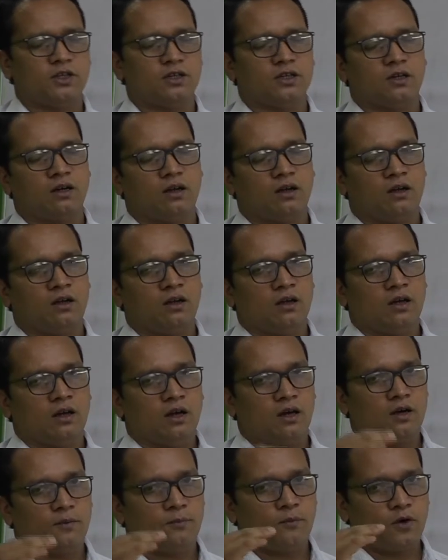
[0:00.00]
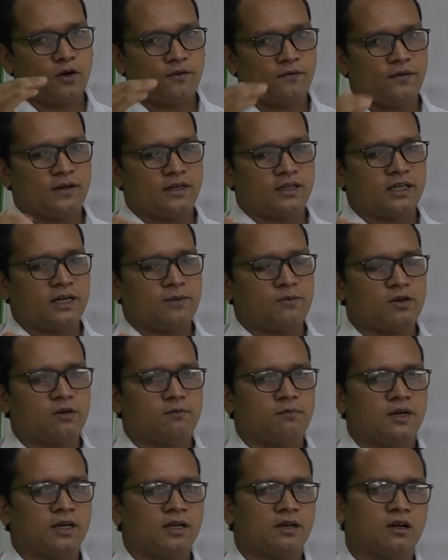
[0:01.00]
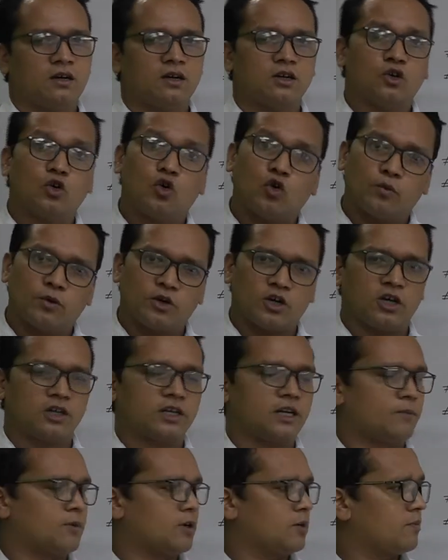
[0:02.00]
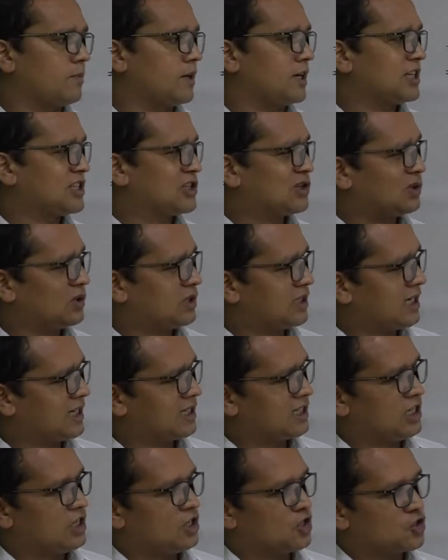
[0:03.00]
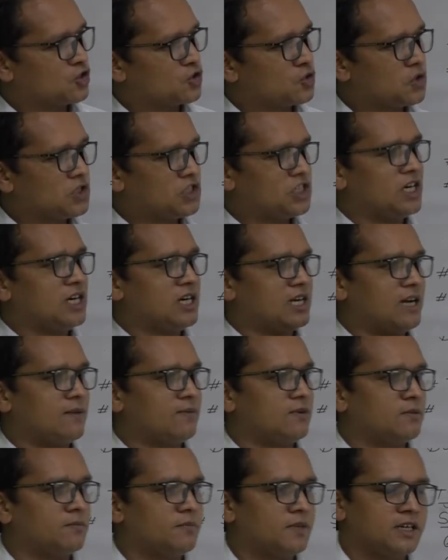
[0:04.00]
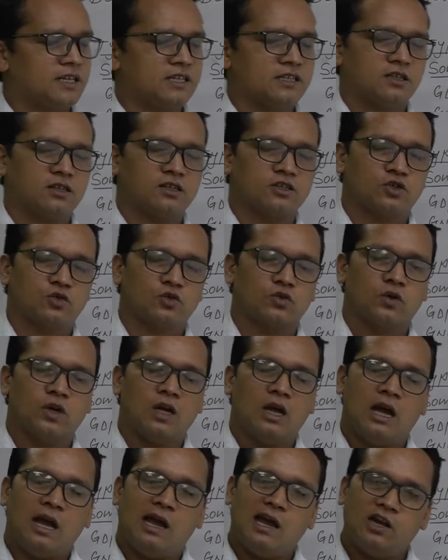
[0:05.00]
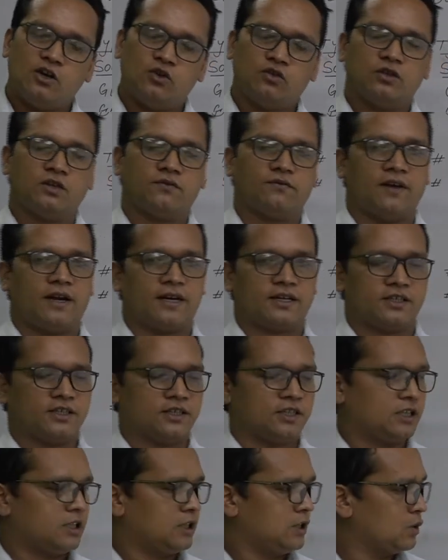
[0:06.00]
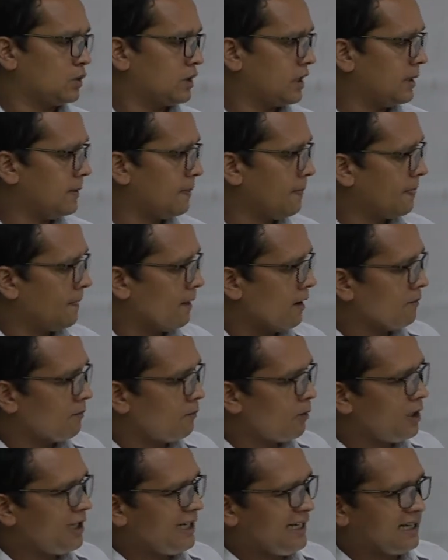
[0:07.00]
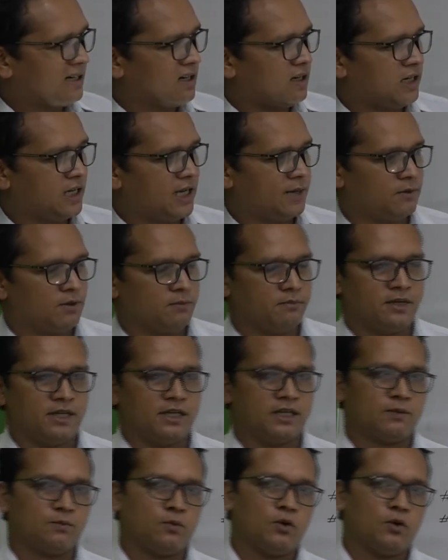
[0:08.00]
a perfect development or overall development, so that social development is also another factor. Okay, political development